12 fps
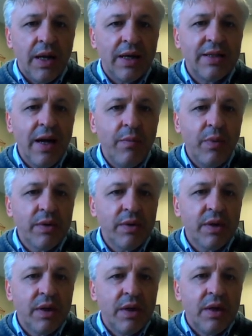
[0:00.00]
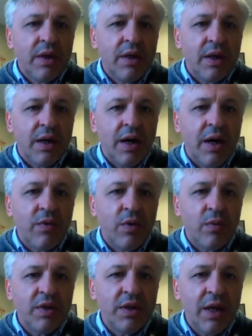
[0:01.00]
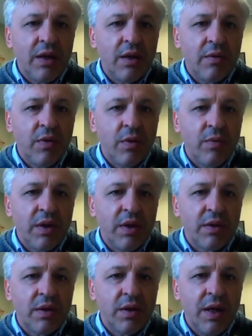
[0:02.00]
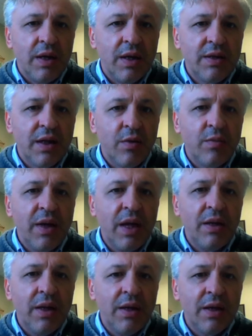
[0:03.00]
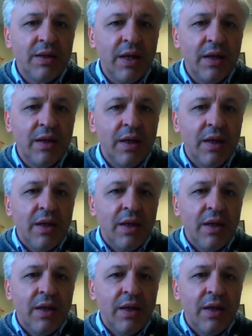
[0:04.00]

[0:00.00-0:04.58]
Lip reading: examples from this category, from this data set, from training data set,